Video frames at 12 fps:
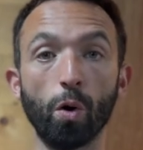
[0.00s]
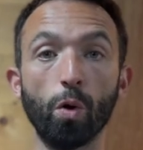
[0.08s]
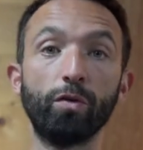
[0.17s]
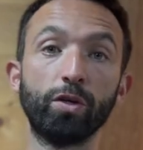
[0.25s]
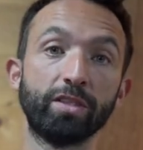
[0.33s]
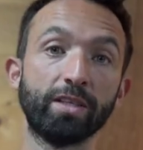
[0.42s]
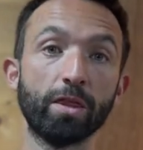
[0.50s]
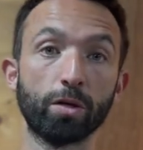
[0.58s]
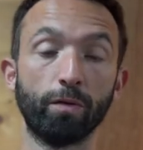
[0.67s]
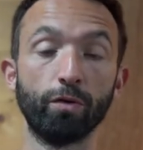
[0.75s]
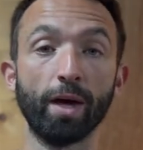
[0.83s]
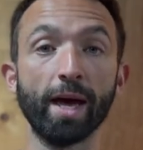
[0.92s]
over the center
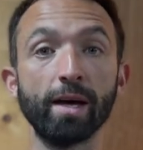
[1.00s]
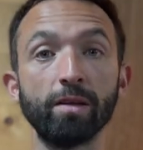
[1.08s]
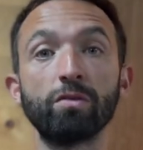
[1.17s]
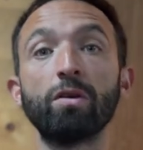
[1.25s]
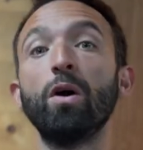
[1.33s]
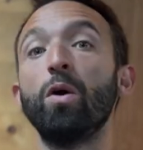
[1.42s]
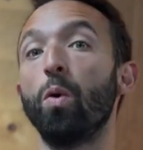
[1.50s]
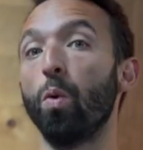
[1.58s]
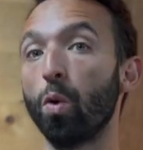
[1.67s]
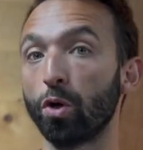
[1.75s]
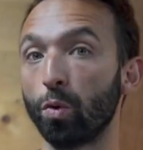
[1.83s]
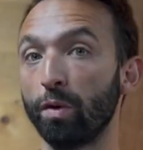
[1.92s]
of the hands
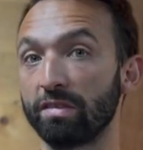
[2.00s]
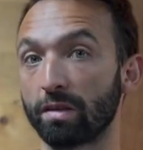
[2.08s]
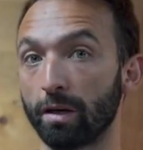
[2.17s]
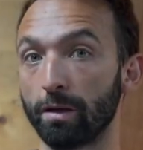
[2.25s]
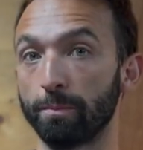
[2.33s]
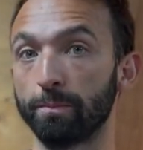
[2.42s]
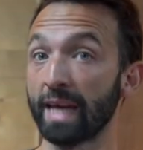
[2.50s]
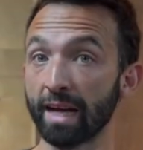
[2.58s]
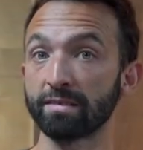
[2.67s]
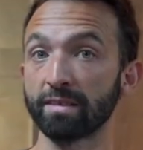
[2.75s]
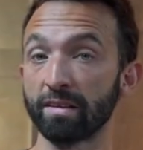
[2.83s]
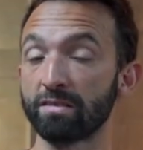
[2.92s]
or the wrist line. In
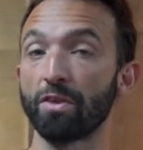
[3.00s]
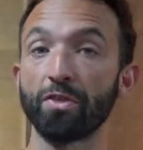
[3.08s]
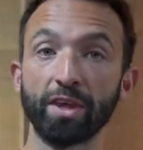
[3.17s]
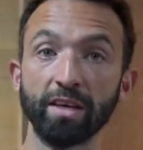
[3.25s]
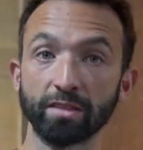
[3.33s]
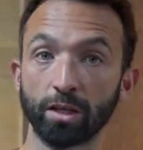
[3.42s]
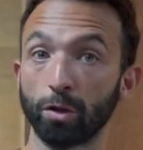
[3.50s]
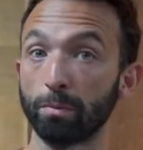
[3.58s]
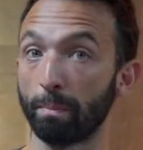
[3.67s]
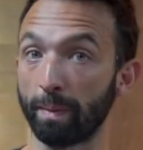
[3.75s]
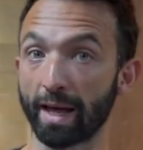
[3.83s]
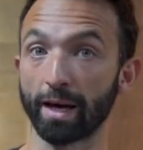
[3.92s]
handstands, things are
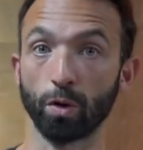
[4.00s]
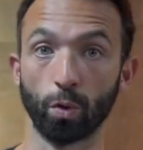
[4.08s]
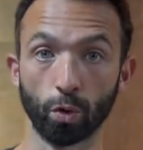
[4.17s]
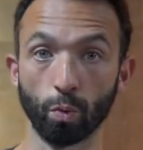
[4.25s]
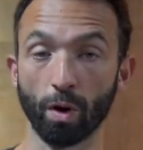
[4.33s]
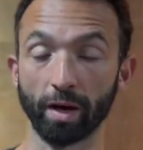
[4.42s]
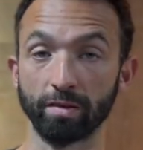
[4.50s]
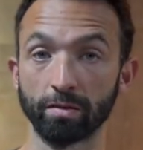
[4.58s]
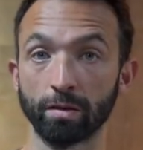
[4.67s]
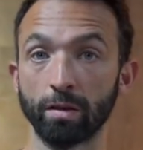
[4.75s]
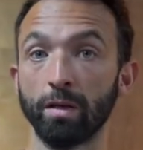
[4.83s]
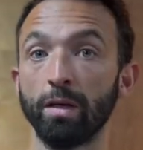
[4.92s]
not black or
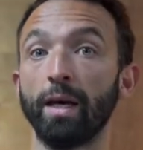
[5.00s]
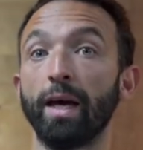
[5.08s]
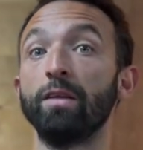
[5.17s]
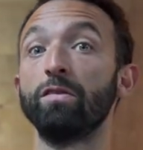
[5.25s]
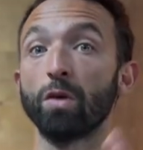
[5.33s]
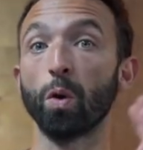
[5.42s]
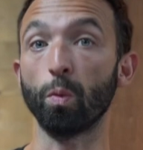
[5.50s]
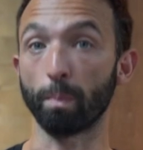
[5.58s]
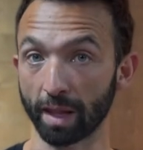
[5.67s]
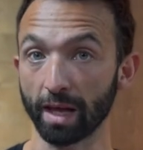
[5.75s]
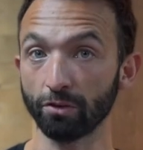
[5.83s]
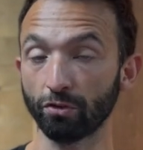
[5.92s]
white. And so
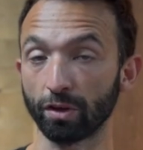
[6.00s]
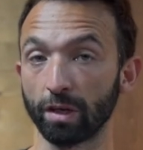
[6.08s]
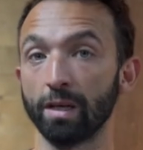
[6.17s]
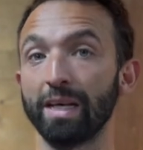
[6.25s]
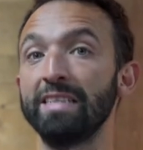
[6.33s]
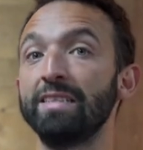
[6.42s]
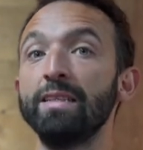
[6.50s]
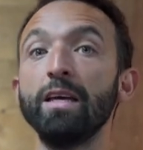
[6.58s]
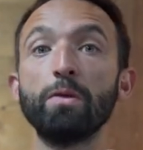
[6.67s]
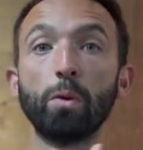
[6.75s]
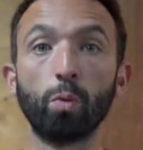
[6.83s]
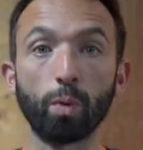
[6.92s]
planching is
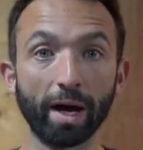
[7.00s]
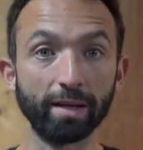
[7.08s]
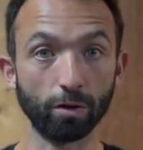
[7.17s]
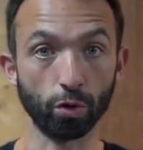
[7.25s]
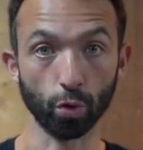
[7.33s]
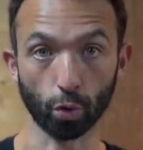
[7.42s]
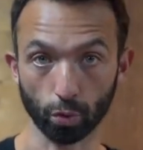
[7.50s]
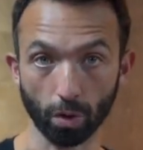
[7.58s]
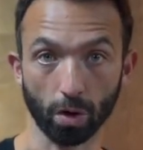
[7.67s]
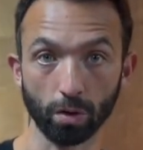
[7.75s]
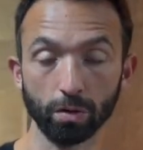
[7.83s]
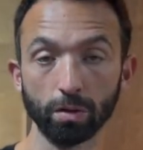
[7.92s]
neither right nor
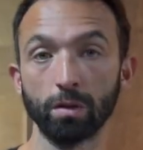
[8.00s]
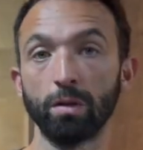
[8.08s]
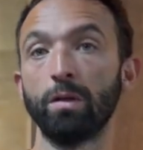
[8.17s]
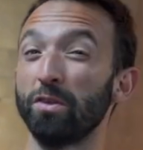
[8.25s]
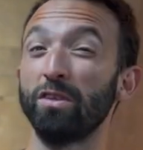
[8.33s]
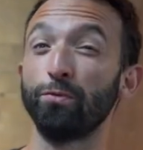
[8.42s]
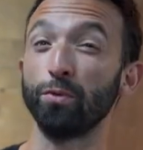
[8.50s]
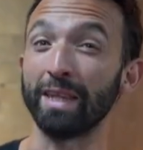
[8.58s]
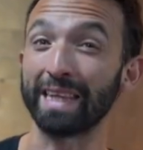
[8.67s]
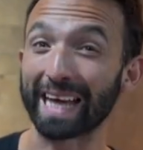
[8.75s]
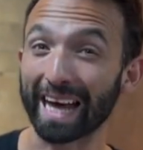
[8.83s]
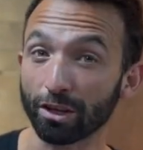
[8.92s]
wrong, but if you
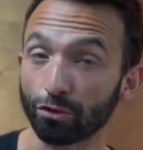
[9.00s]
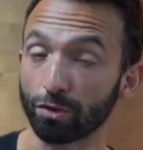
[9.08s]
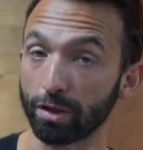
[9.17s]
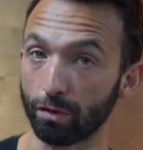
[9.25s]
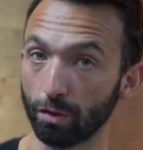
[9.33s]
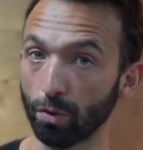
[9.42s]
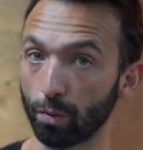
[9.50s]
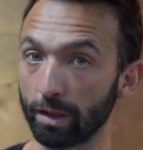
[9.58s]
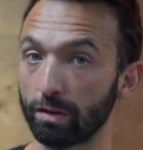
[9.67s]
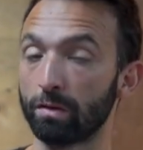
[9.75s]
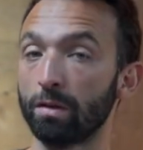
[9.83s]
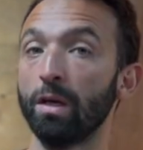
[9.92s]
naturally do
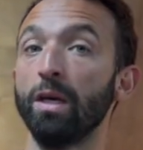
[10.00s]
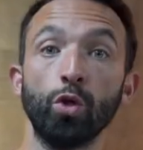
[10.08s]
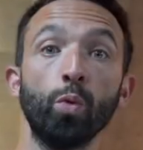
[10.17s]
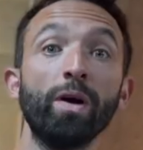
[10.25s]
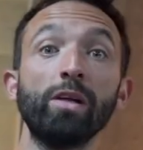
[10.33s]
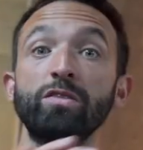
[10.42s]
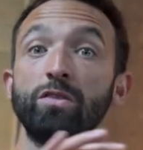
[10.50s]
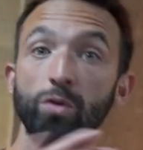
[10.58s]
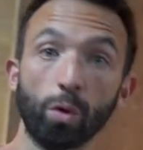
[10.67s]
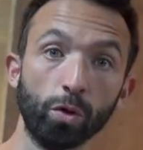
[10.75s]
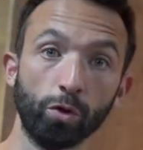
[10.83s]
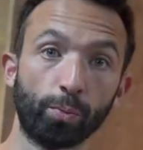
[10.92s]
it, you will
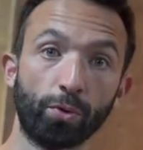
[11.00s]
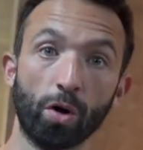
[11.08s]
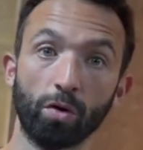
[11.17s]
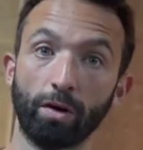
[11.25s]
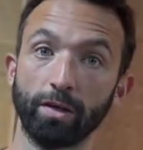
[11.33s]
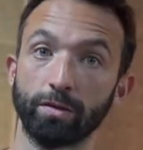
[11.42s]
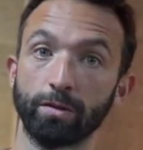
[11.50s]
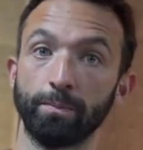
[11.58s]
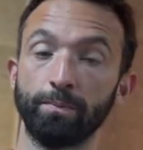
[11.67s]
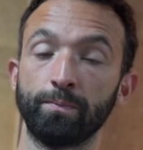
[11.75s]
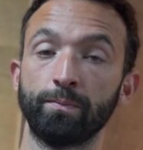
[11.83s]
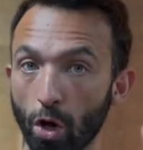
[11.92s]
stall your progress.
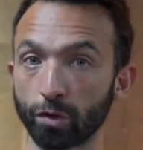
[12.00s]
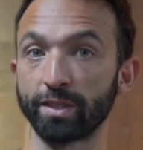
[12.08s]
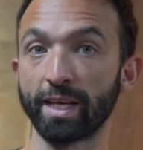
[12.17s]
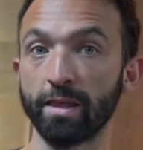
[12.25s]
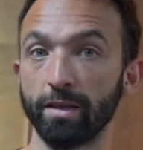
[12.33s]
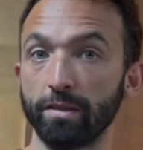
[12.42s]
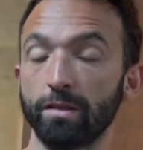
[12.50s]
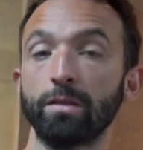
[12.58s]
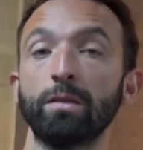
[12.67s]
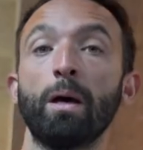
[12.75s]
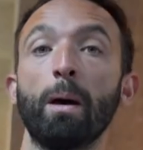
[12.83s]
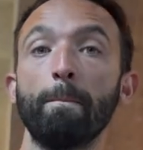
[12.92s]
Understand
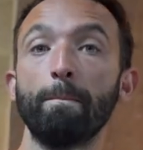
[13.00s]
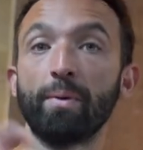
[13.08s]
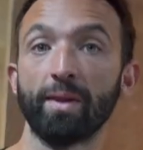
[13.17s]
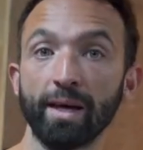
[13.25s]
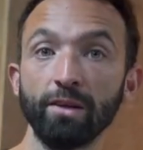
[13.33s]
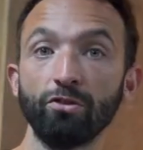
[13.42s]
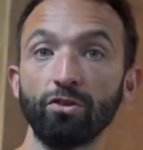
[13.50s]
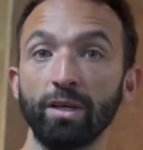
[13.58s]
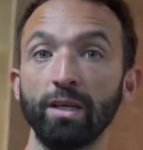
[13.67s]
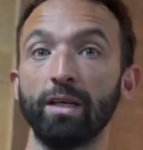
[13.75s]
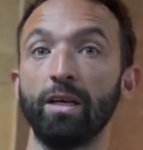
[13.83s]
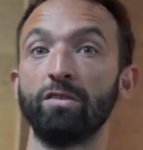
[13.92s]
this,
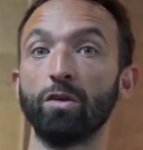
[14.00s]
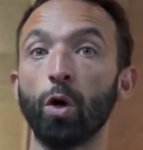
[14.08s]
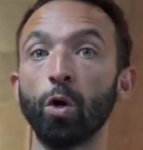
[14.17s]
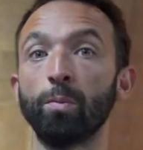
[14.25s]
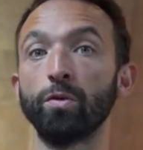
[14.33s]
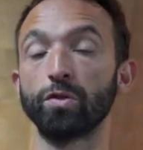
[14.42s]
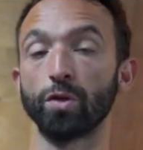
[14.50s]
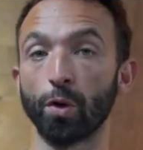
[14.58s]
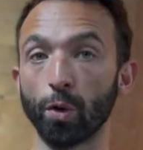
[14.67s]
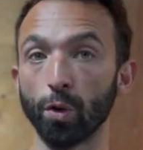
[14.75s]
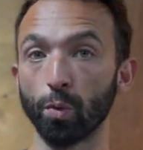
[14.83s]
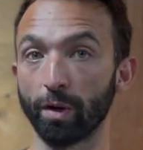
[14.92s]
planching is almost
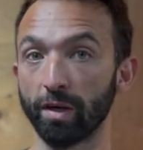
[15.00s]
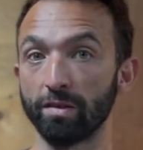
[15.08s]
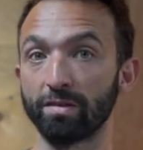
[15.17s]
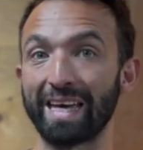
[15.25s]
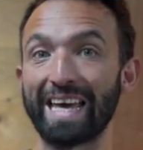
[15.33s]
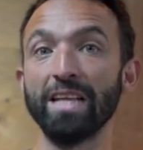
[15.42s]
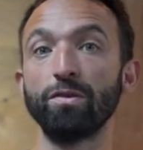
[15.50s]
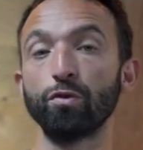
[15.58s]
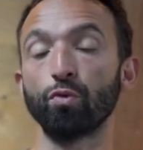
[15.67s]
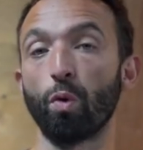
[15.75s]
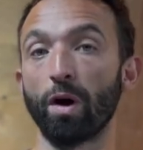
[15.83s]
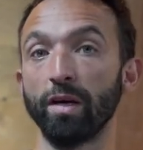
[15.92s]
always
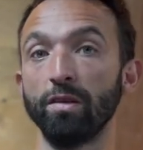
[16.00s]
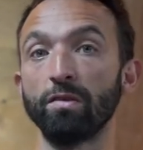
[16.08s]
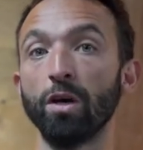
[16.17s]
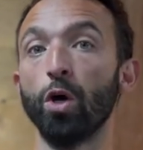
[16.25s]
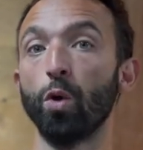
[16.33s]
intertwined